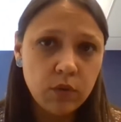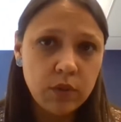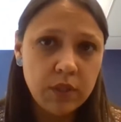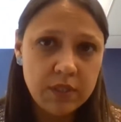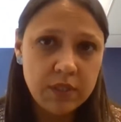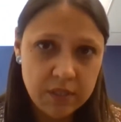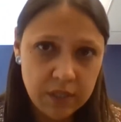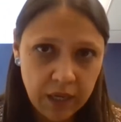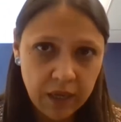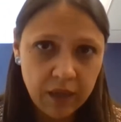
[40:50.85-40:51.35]

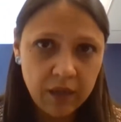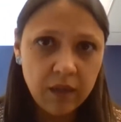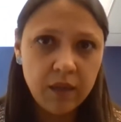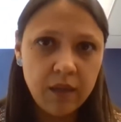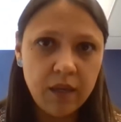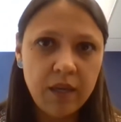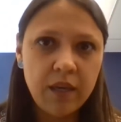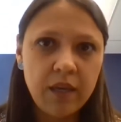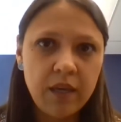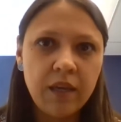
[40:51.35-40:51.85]
In terms
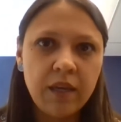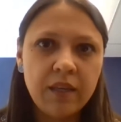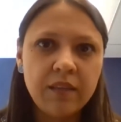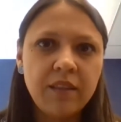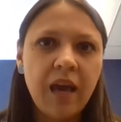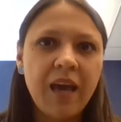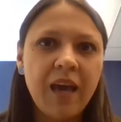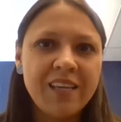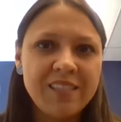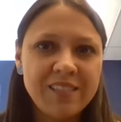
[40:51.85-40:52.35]
of
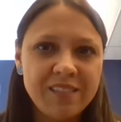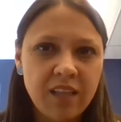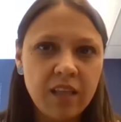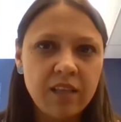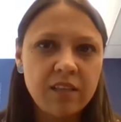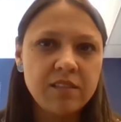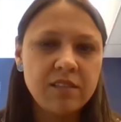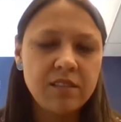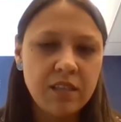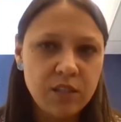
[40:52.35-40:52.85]

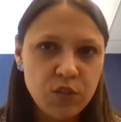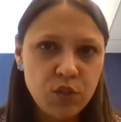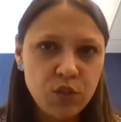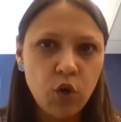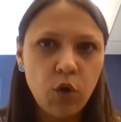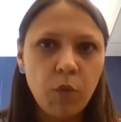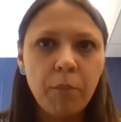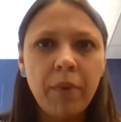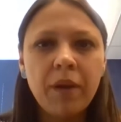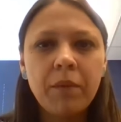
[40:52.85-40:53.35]

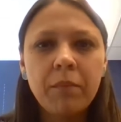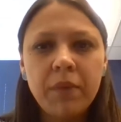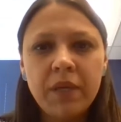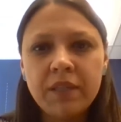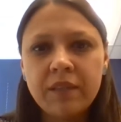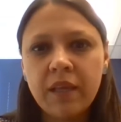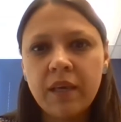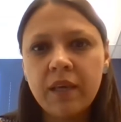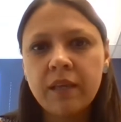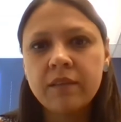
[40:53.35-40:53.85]
legal
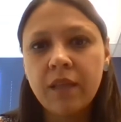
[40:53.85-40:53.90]
reasoning,